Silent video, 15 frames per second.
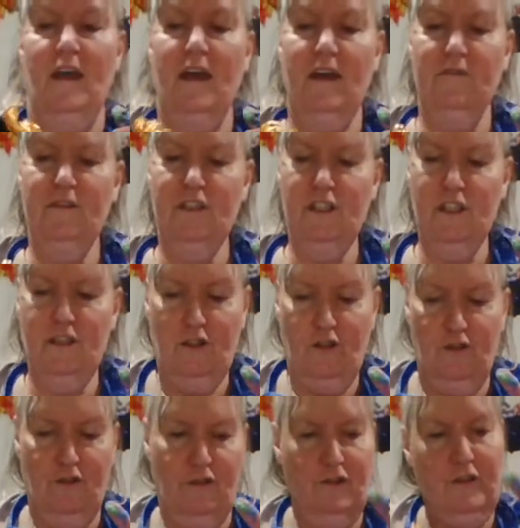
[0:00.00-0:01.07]
heaven and the
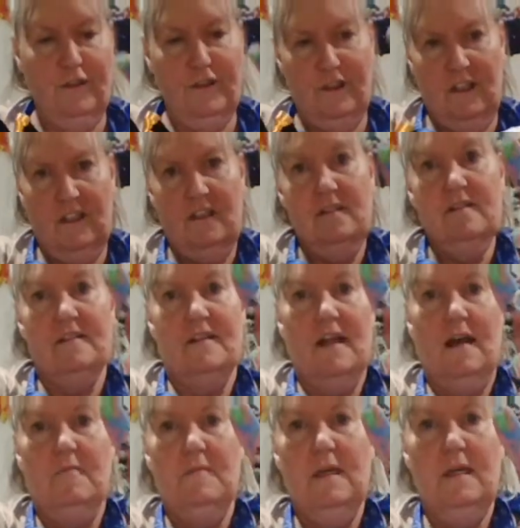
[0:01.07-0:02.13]
earth is
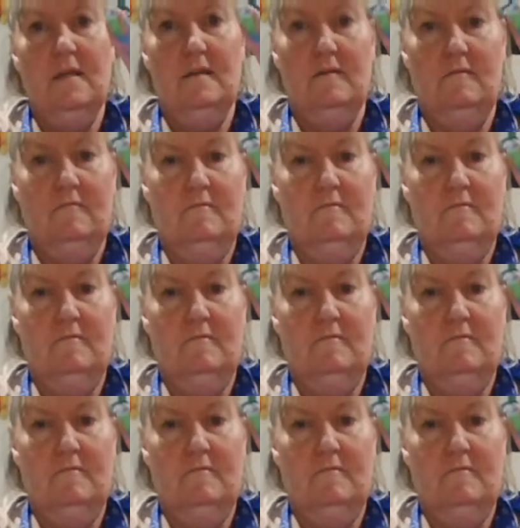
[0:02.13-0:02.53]
now made.